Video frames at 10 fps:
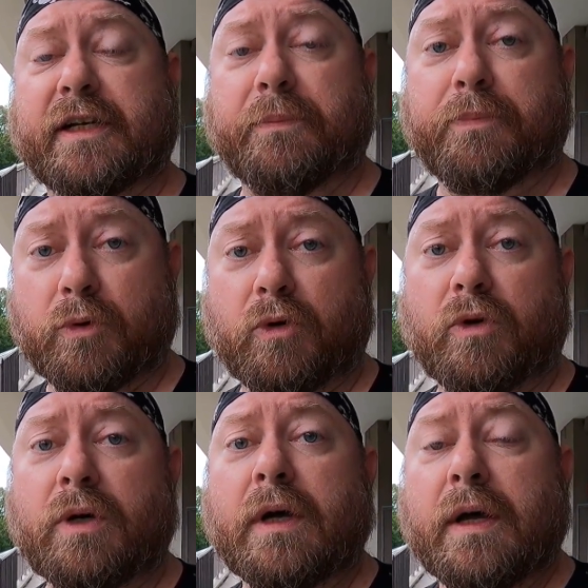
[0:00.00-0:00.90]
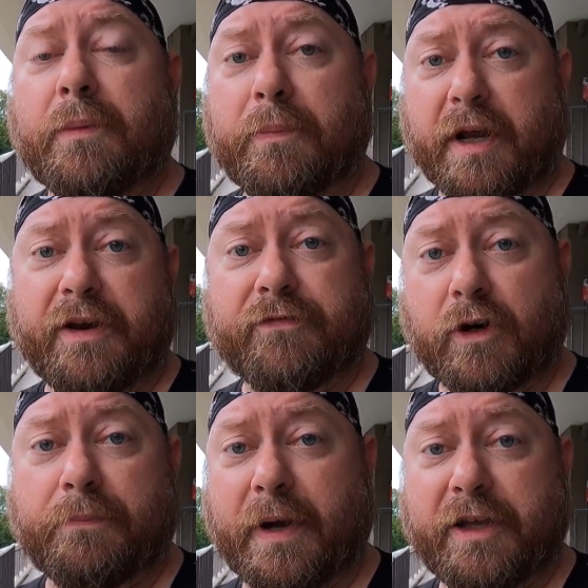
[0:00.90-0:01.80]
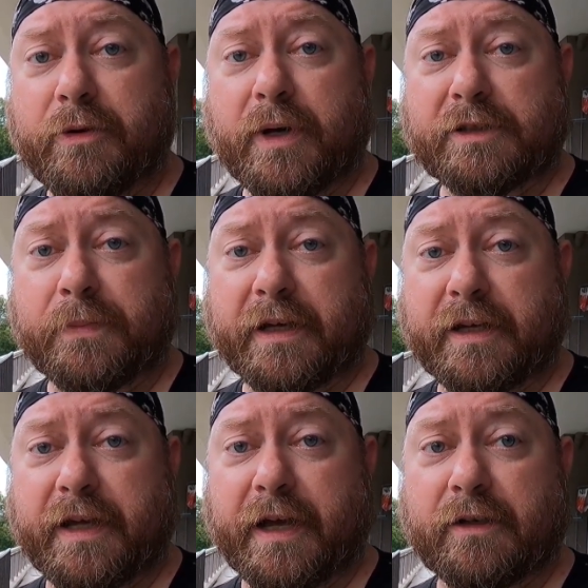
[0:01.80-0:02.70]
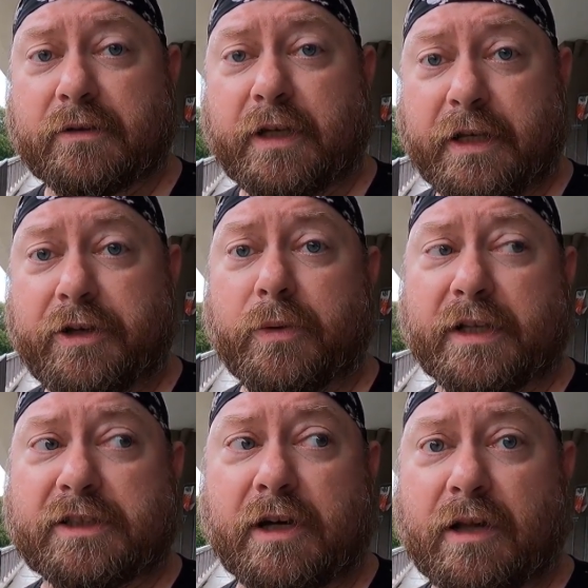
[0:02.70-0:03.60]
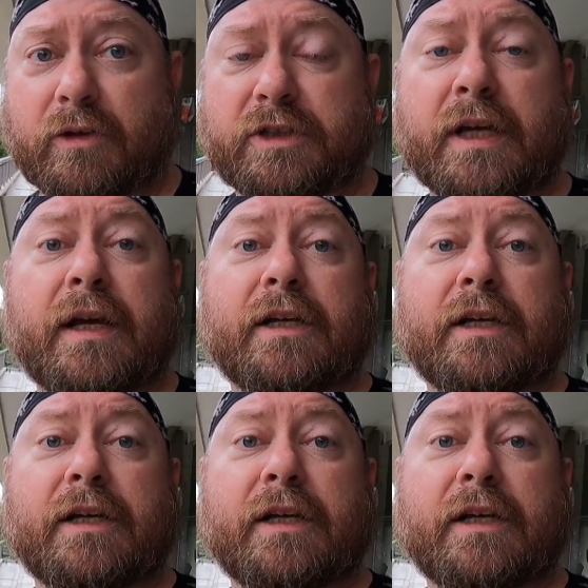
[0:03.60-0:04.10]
I can pull money from my US bank account in US dollars,